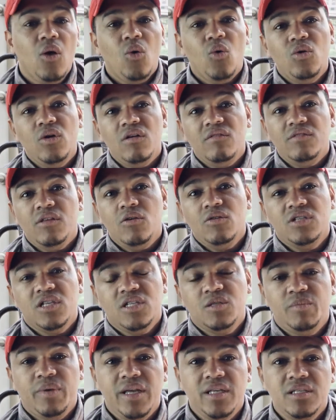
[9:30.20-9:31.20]
all of those
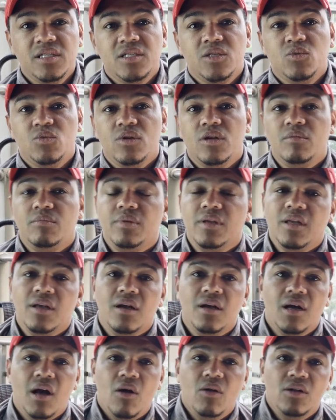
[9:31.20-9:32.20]
expenses will be
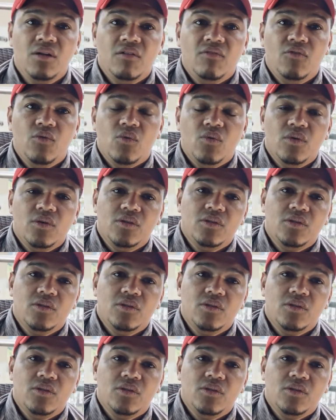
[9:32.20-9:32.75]
accounted for.